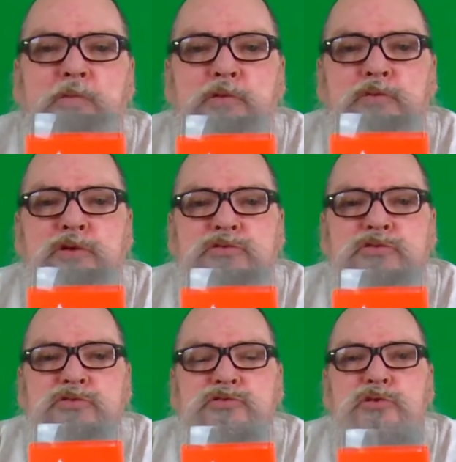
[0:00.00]
of reasons.
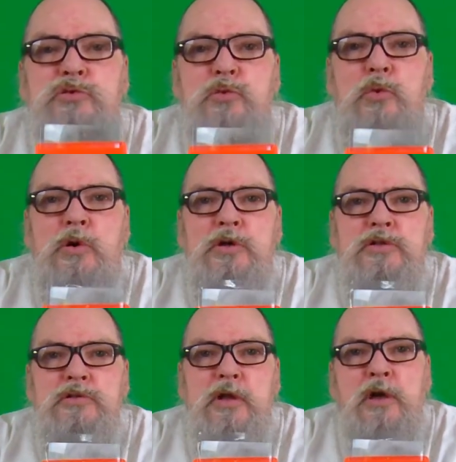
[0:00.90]

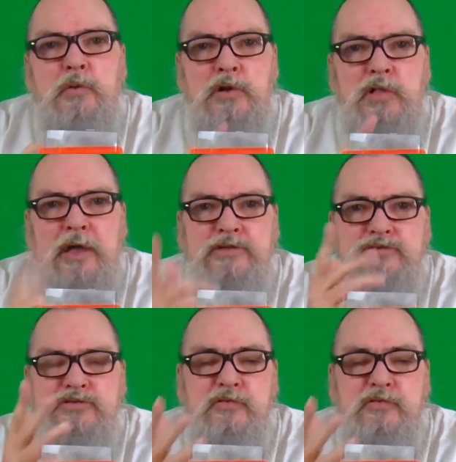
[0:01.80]
One, I wear glasses.